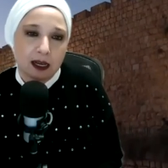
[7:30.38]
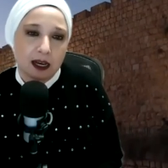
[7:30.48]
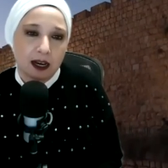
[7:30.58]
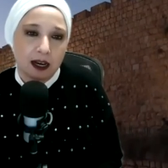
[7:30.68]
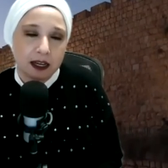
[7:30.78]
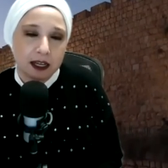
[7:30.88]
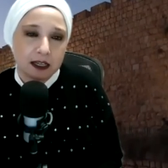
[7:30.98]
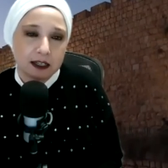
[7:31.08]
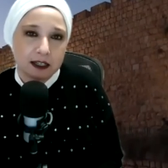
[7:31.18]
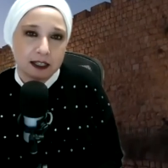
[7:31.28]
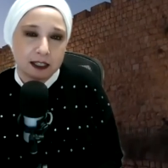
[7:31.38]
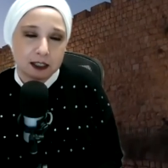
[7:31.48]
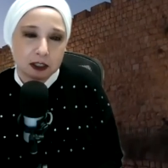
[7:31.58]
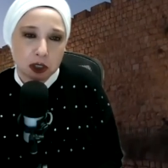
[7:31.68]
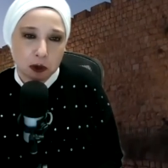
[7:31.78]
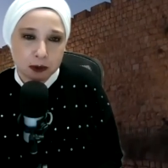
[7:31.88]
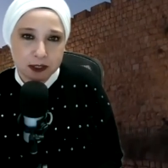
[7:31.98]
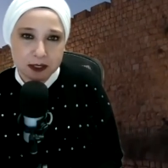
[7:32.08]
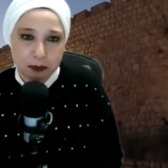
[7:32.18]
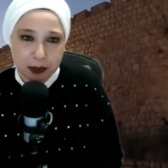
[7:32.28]
I chose to
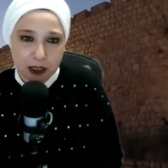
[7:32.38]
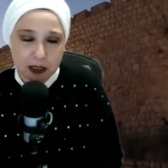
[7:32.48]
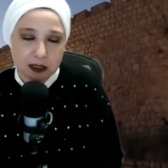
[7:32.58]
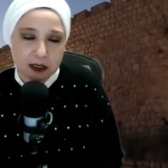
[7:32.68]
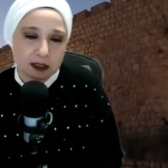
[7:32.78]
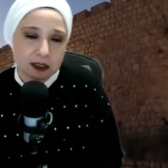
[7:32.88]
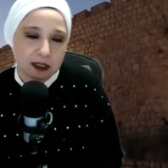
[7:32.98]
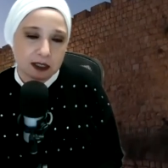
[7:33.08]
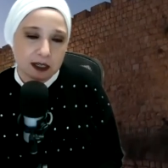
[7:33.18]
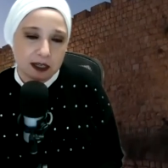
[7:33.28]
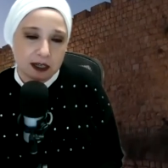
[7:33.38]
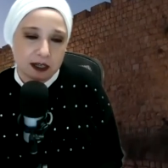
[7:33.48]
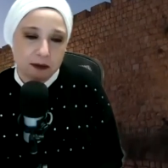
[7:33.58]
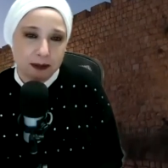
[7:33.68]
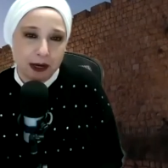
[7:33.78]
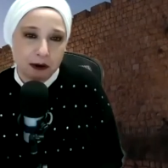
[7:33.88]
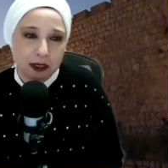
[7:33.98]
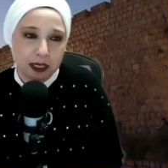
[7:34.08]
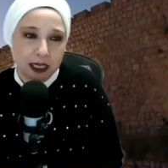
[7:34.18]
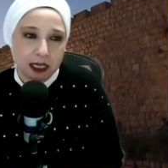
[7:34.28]
speak about
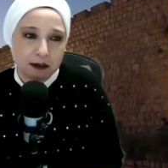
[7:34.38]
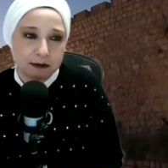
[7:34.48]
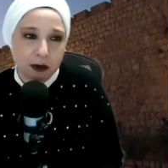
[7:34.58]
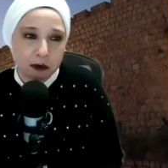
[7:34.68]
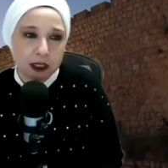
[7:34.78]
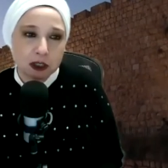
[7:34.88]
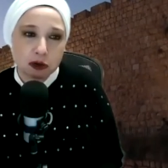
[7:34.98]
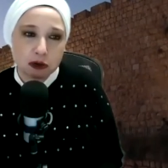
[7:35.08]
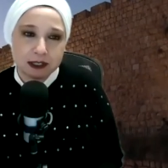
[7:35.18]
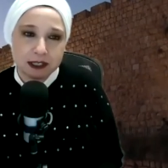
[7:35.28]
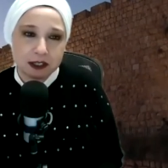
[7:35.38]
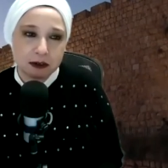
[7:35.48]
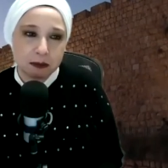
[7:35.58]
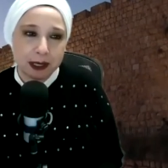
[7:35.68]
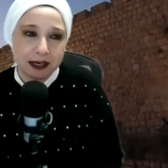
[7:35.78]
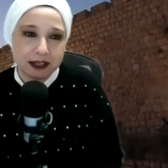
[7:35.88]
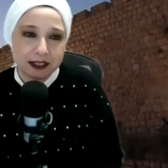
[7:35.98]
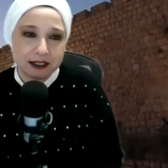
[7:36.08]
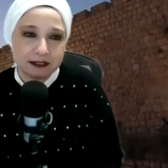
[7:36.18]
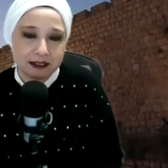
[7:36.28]
a very interesting
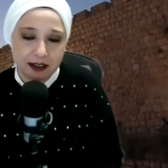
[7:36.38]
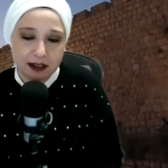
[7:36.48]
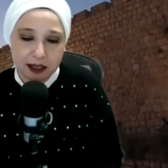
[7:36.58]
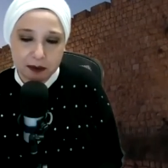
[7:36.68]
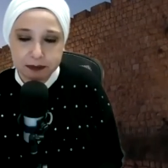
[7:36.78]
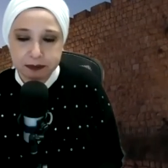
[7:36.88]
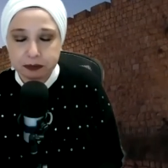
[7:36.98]
Perek and Tehillim.